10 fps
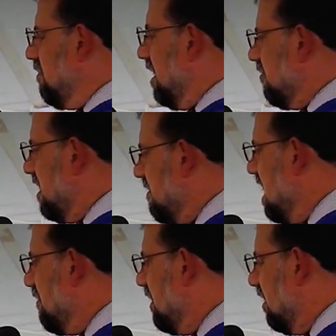But
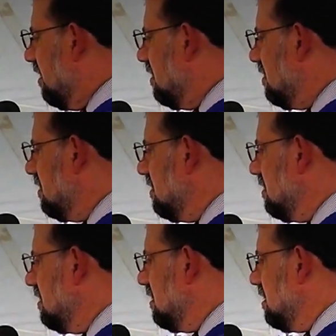remember,
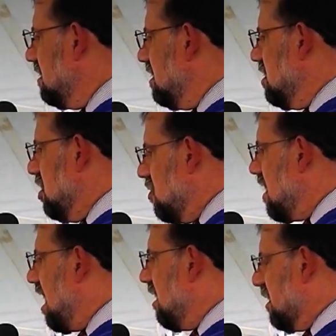you
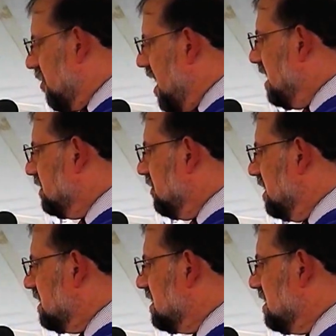are
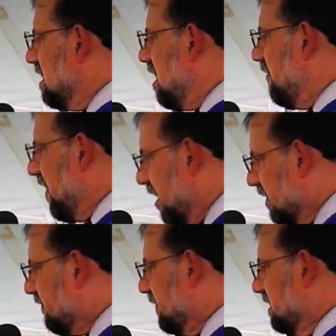graduates of
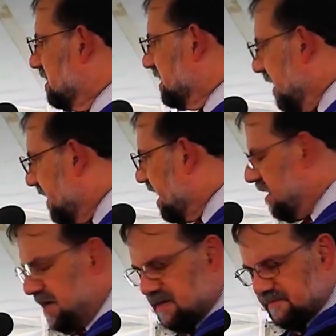Hartford
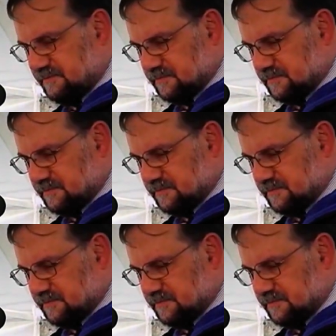Seminary.